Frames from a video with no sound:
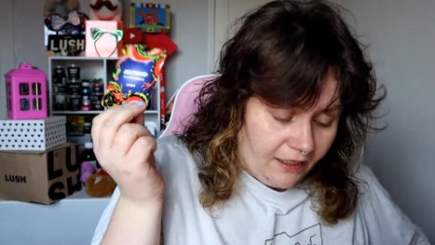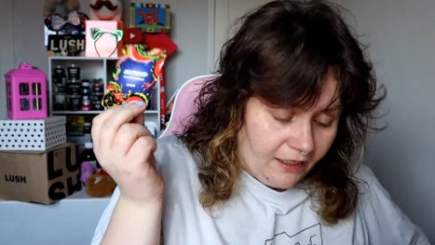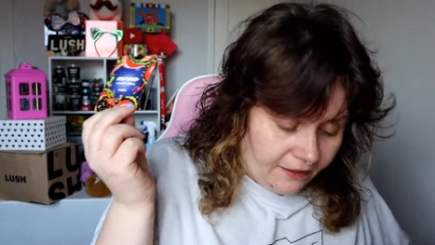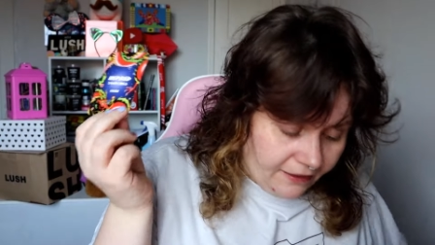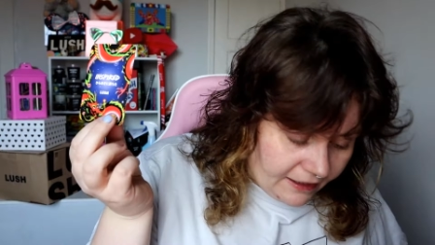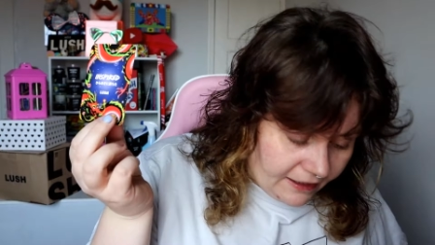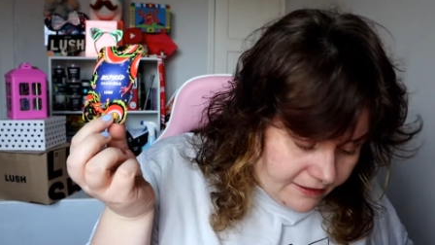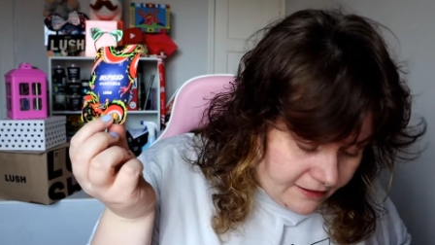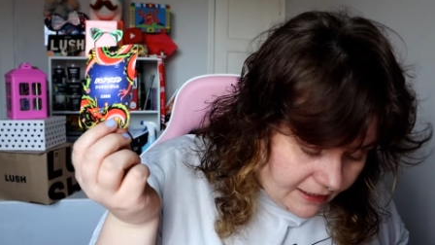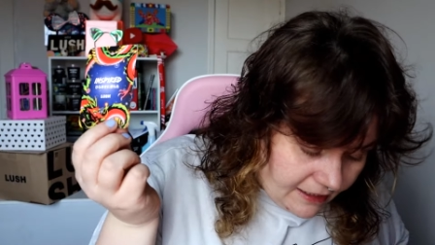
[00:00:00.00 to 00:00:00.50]

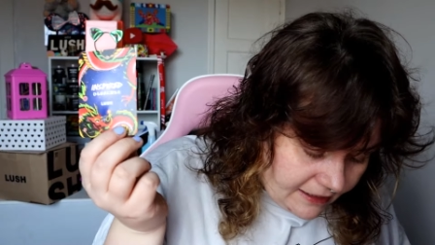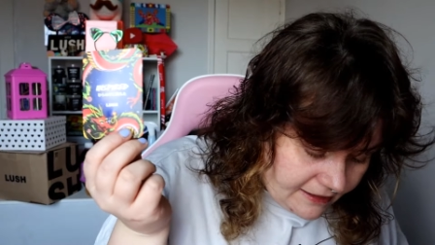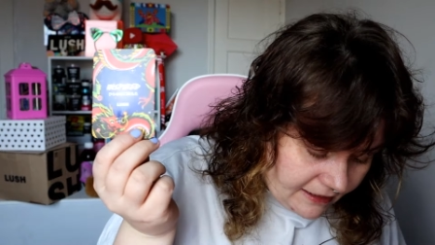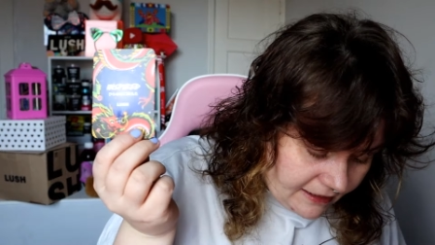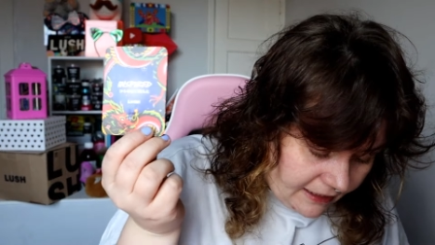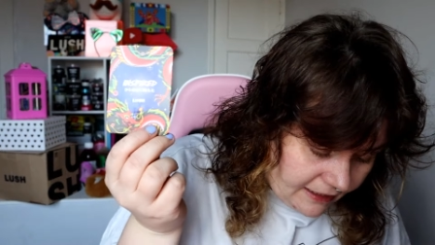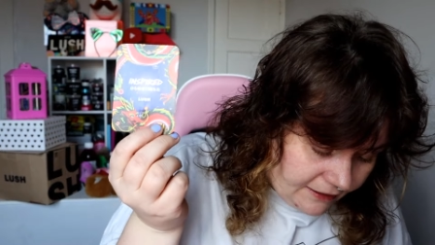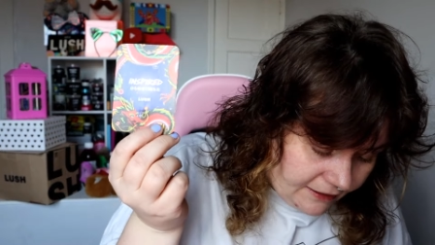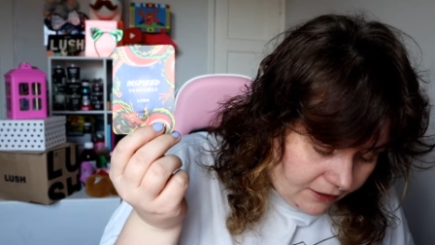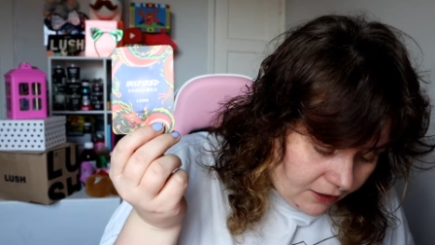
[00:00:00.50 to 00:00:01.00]
This is
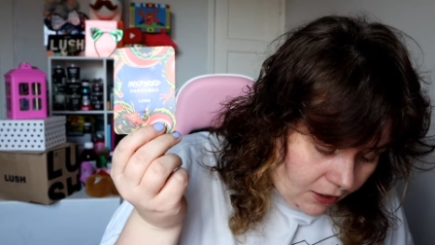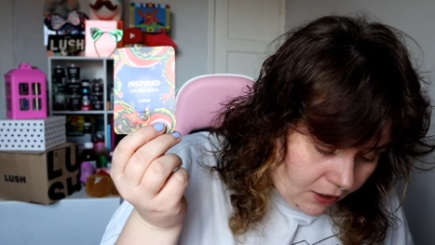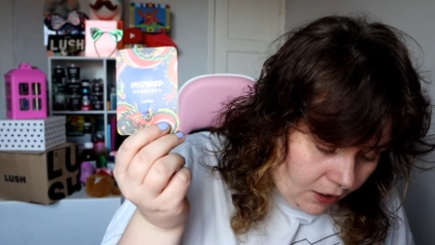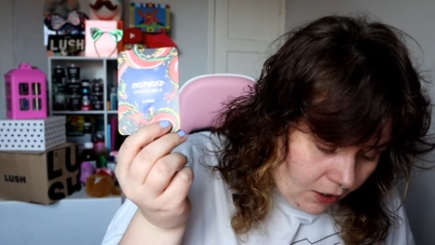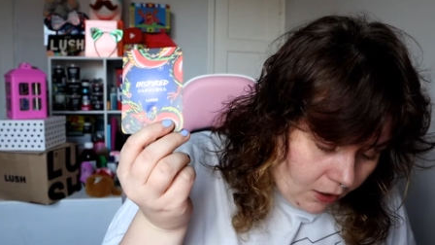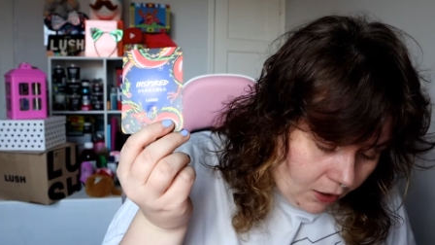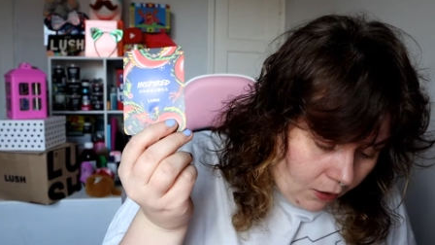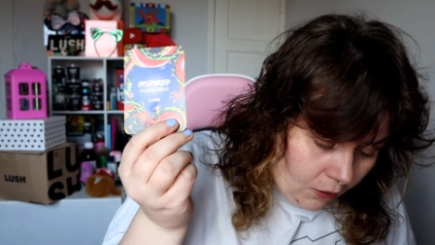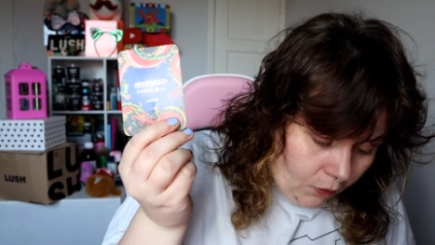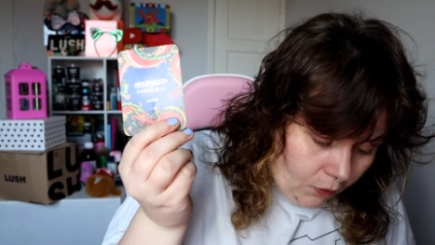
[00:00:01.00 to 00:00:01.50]
an
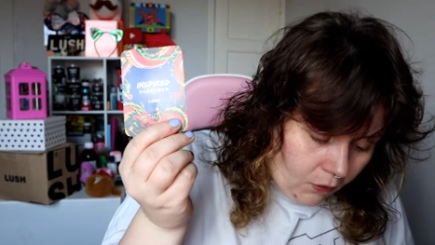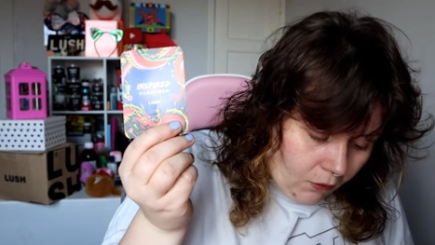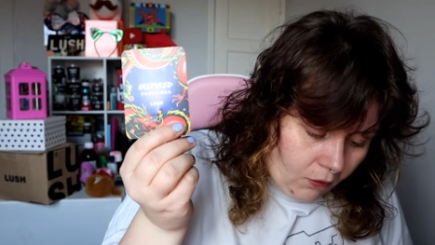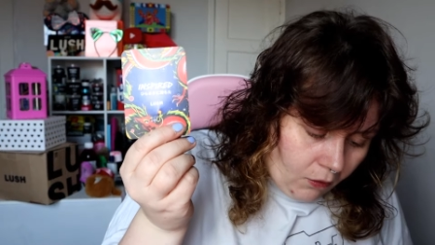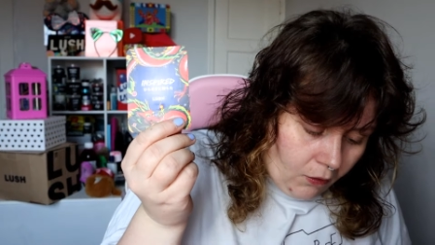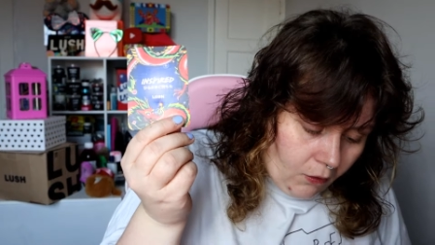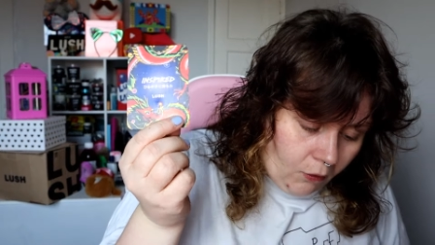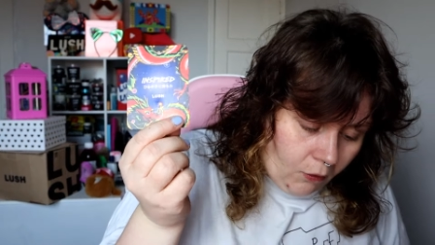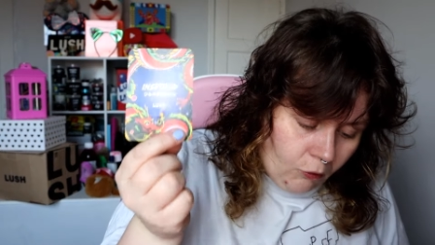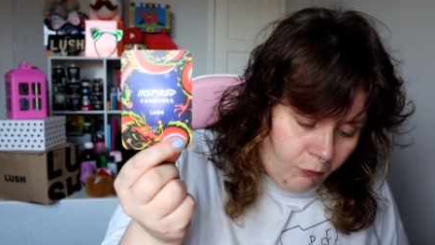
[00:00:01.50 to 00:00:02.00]

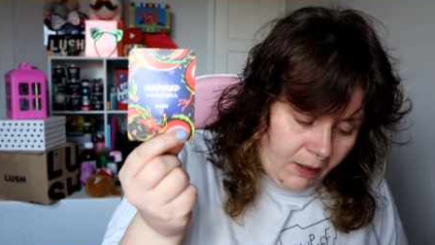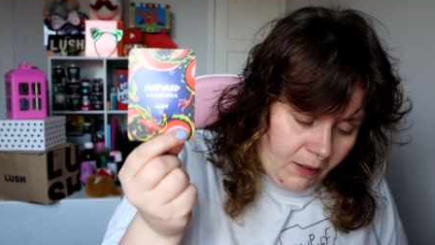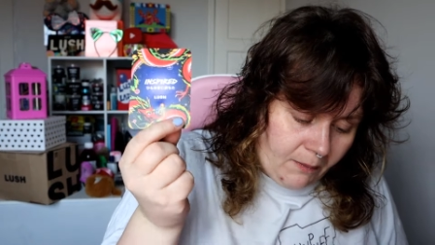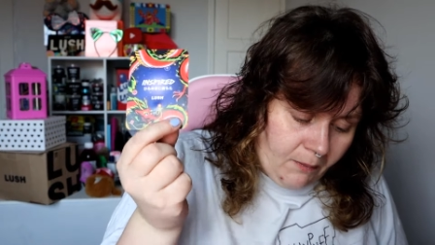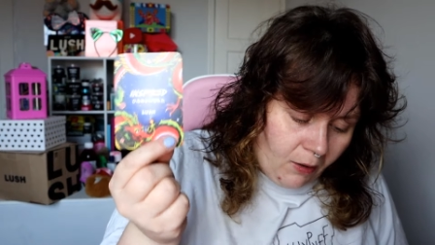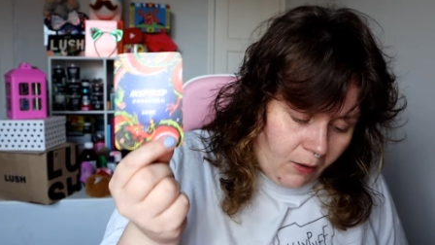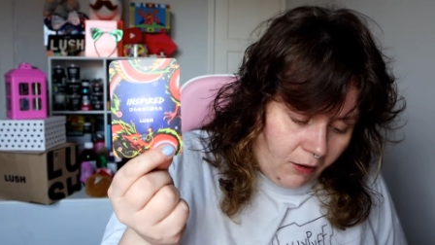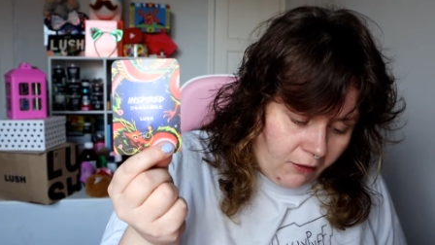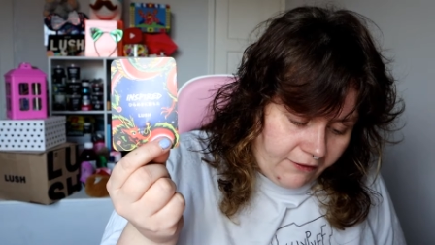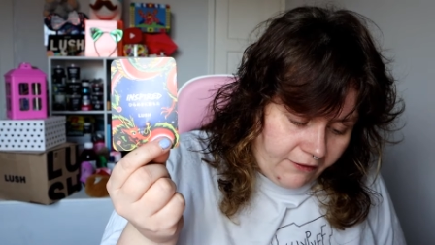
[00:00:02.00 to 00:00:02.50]

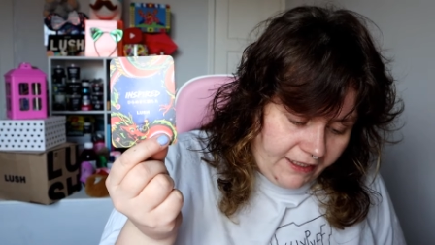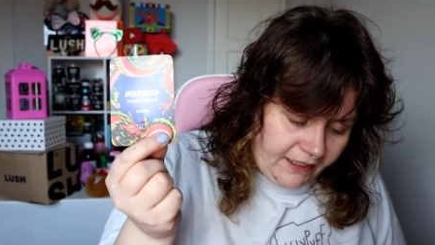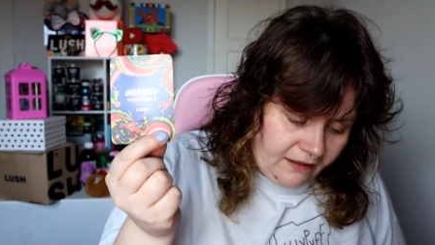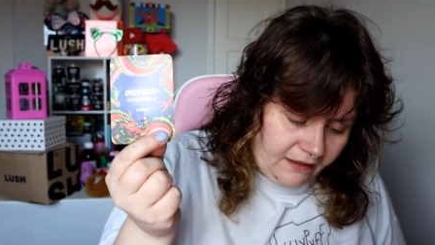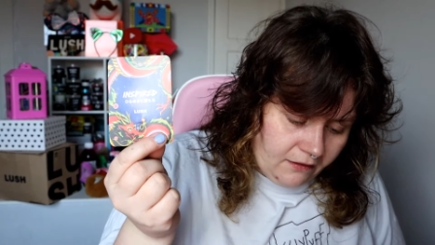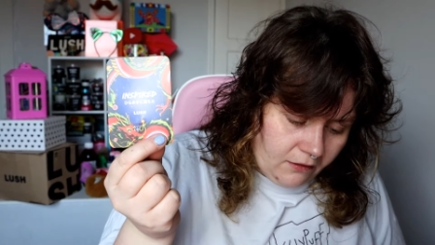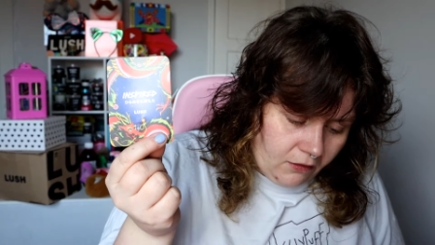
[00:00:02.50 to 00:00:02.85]
Omamori,